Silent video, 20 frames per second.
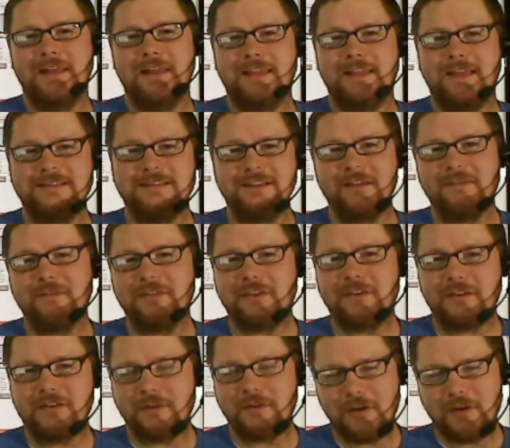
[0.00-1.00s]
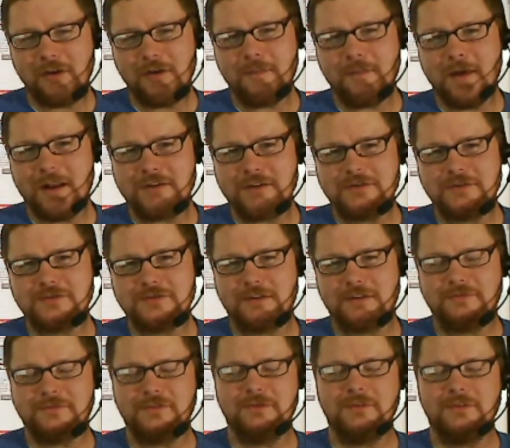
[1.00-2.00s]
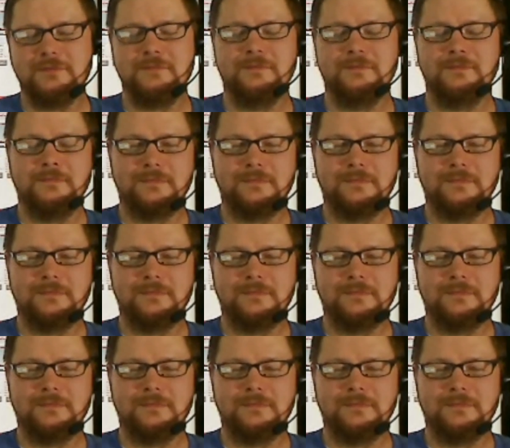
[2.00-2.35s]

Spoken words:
that still have a good amount of juice left to them,